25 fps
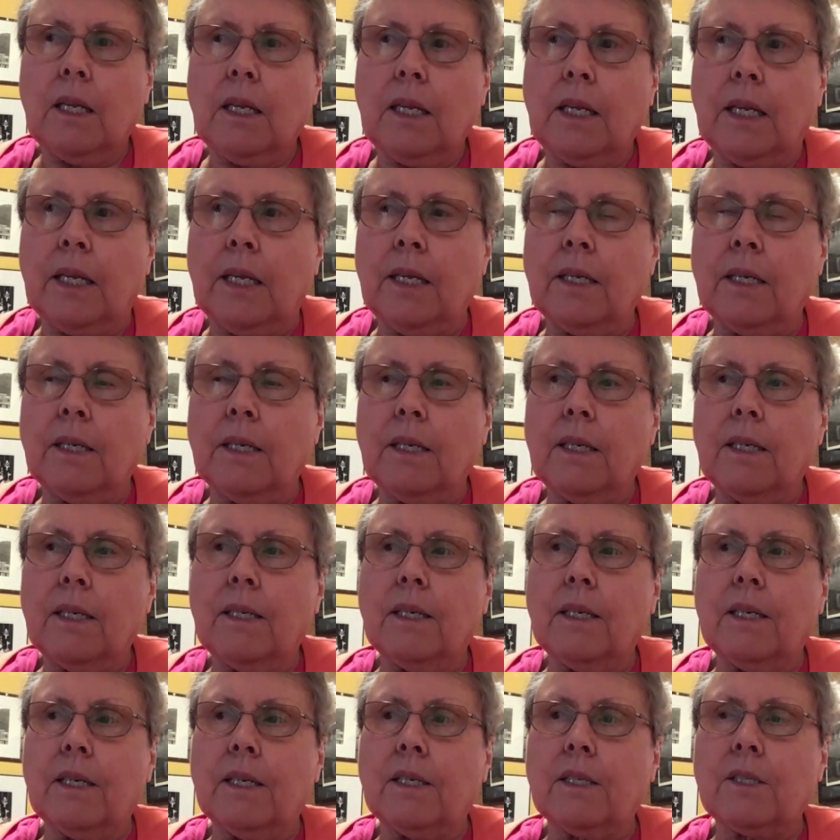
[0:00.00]
in
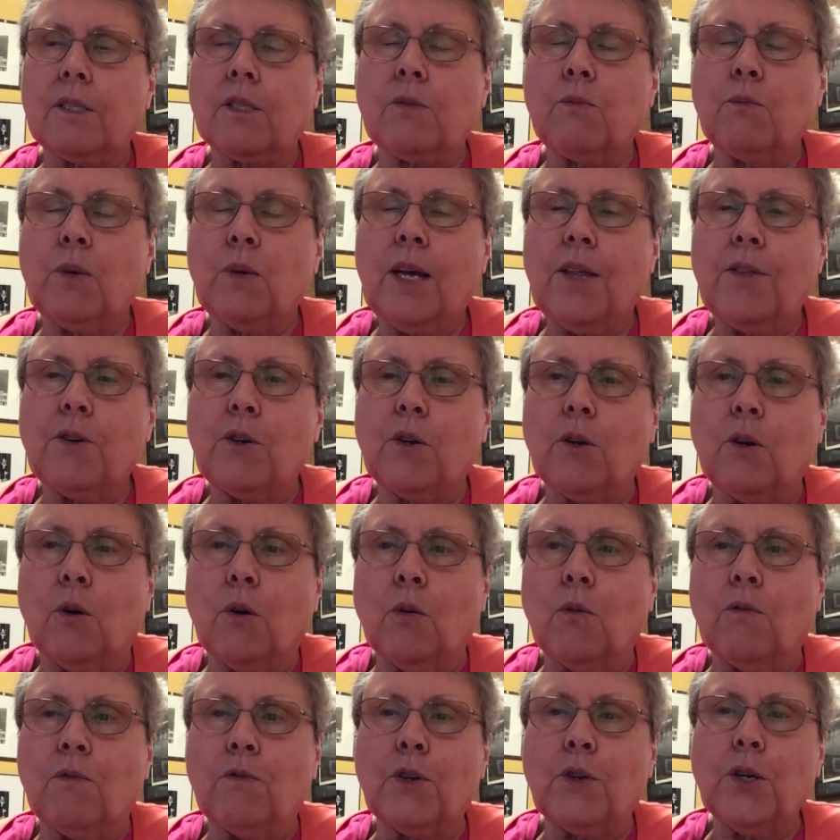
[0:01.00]
rather
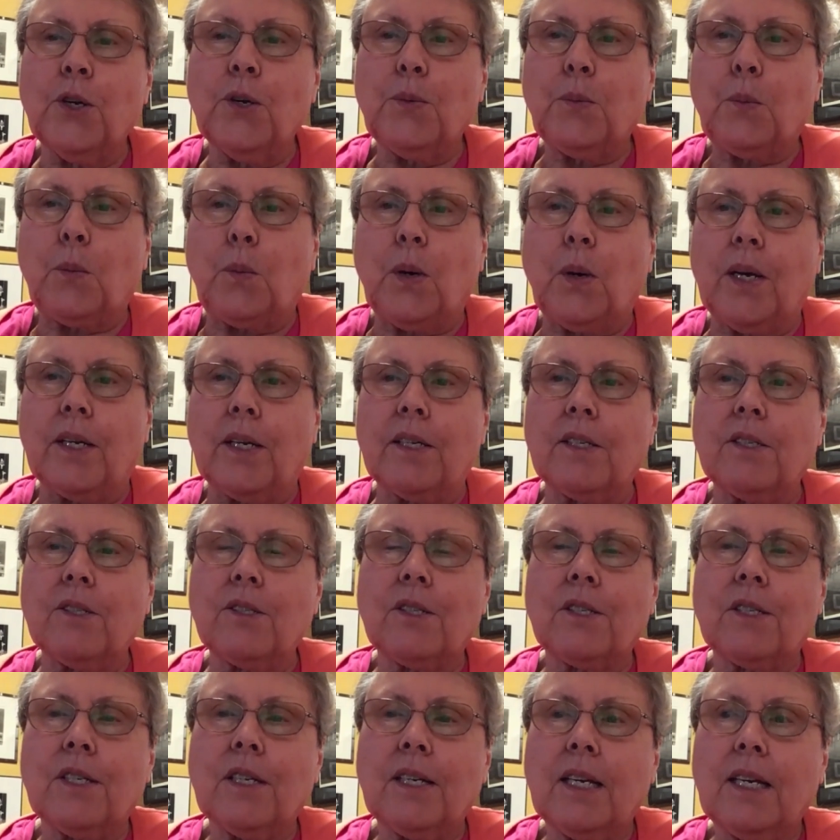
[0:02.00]
overt
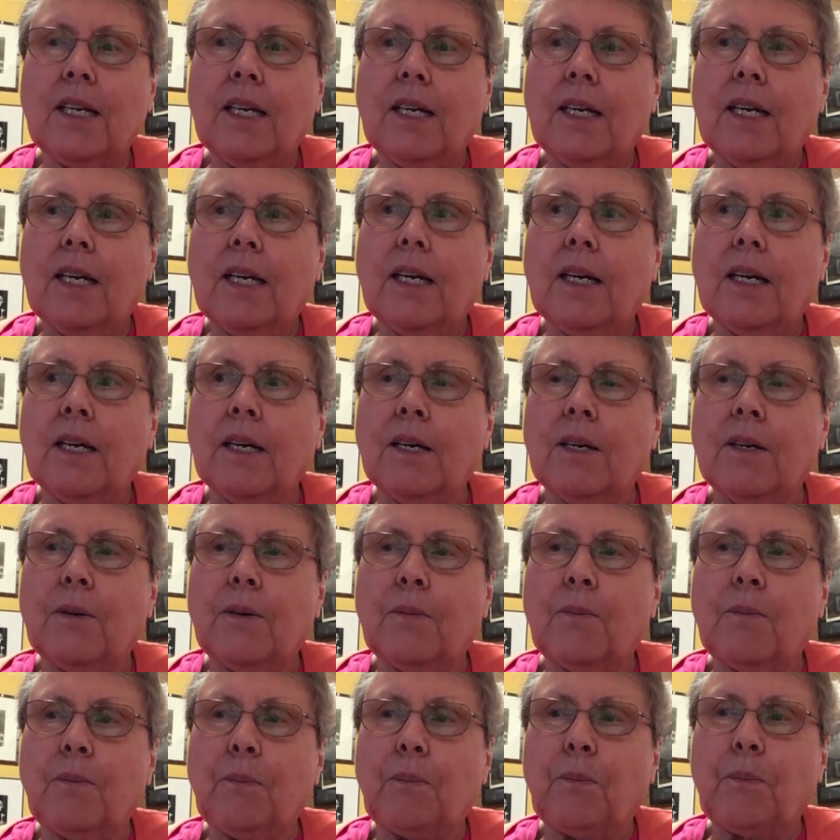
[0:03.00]
ways,
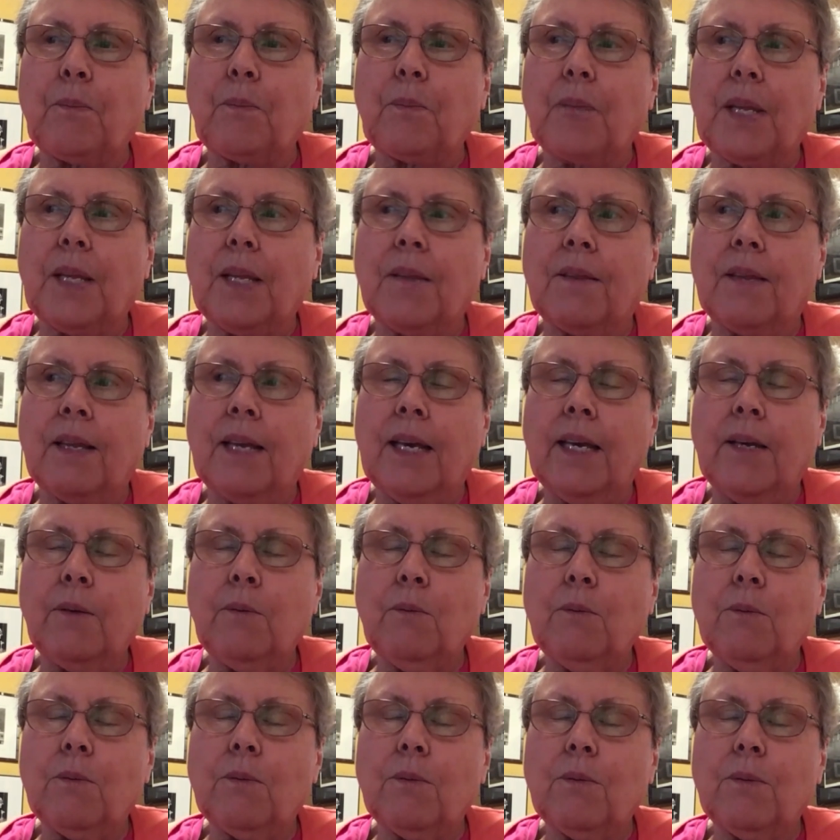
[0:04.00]

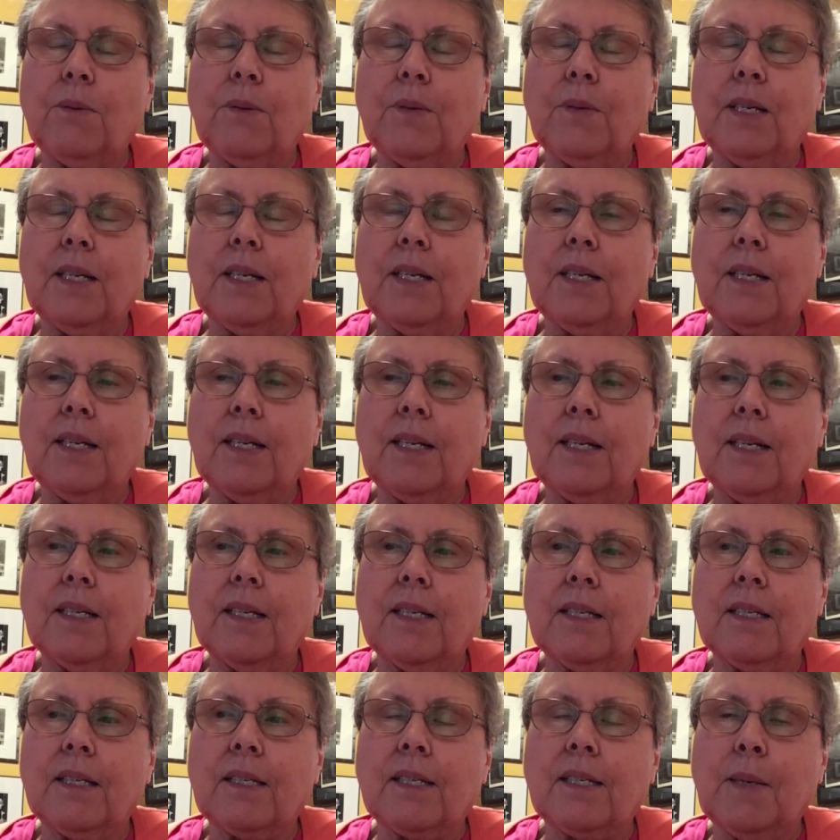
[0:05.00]
they
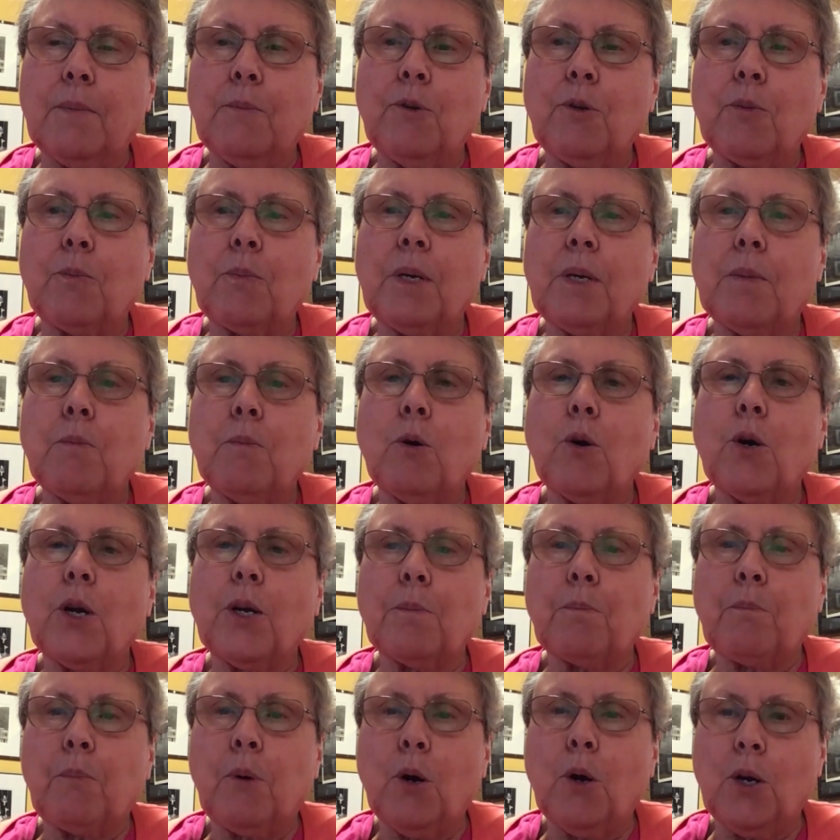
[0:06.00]
seemed to be more
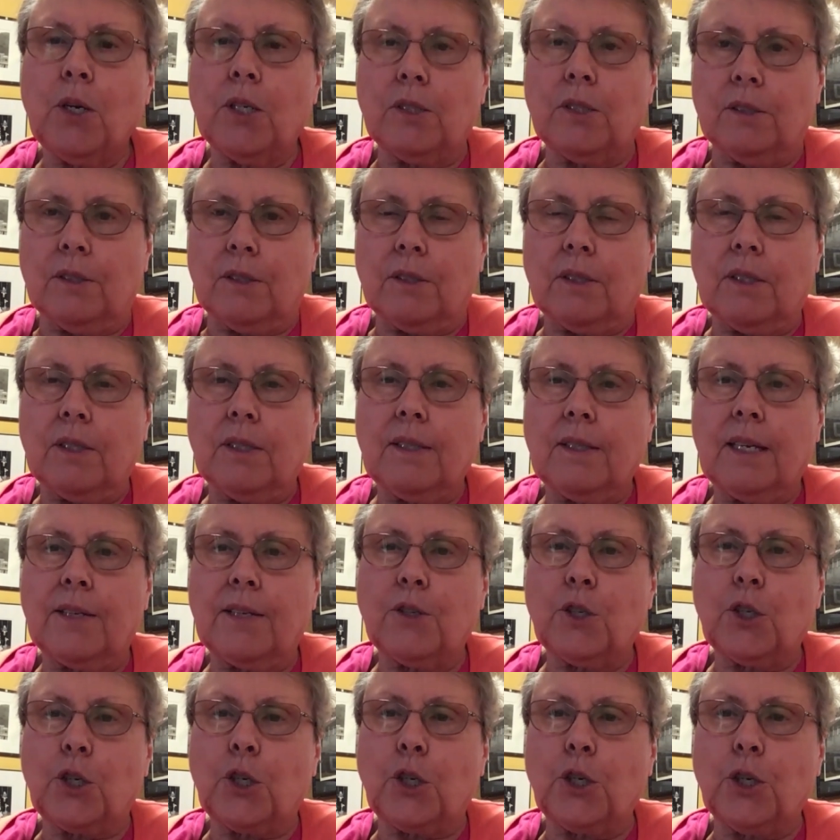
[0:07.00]
important than
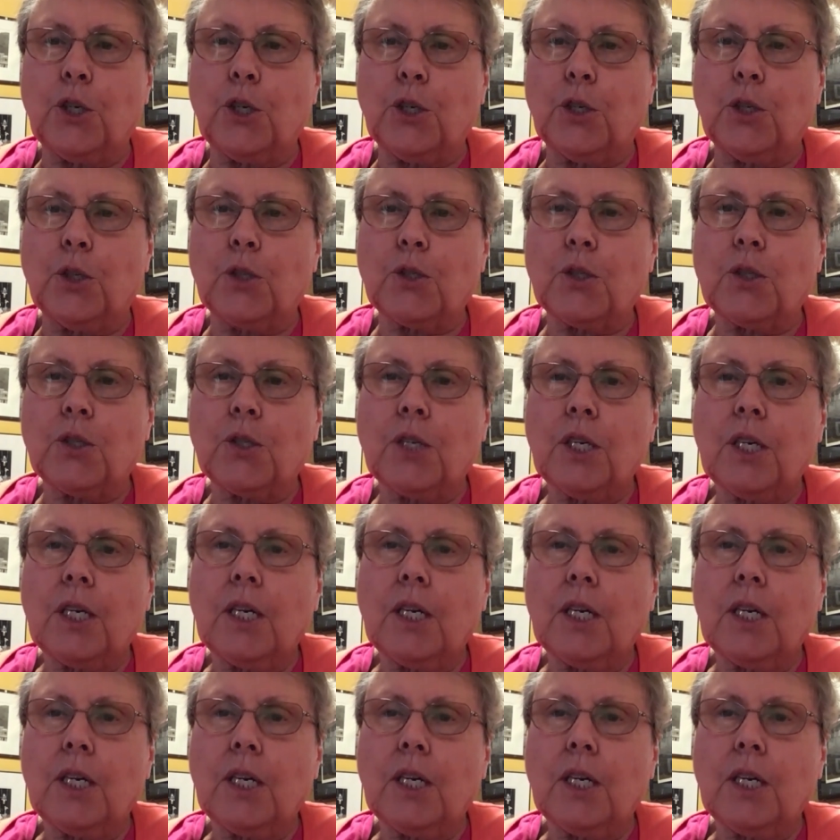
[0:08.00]
the girls.